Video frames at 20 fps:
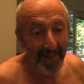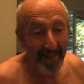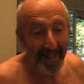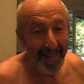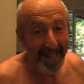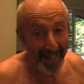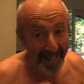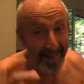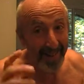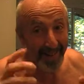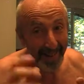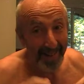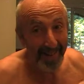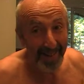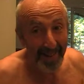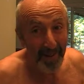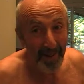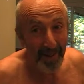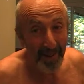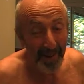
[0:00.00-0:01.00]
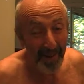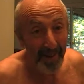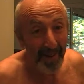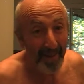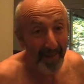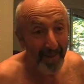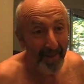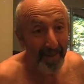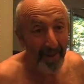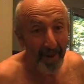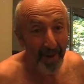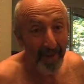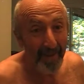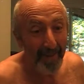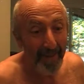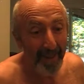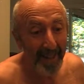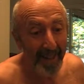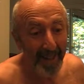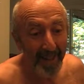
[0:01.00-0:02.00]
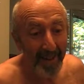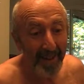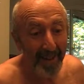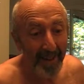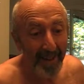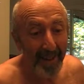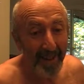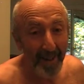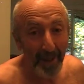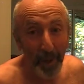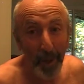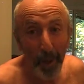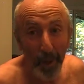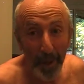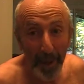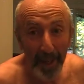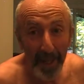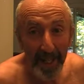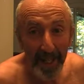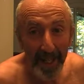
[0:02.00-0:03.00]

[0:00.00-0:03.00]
like, it sounds cool